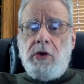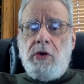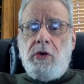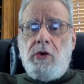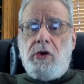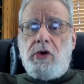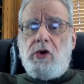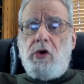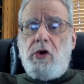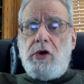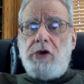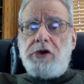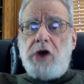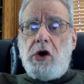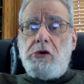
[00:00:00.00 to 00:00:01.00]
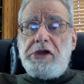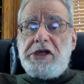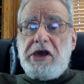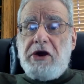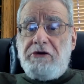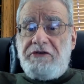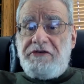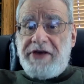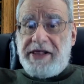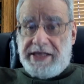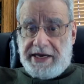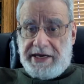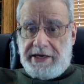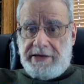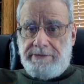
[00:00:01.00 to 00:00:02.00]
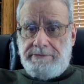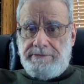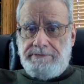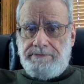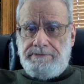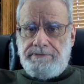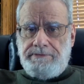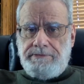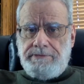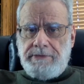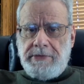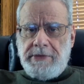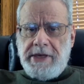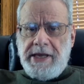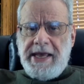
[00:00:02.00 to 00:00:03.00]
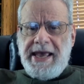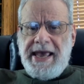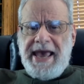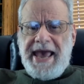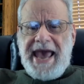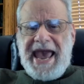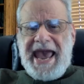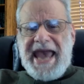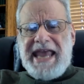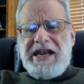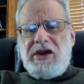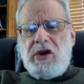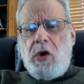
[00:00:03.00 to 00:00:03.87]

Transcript: or called oleophilic, and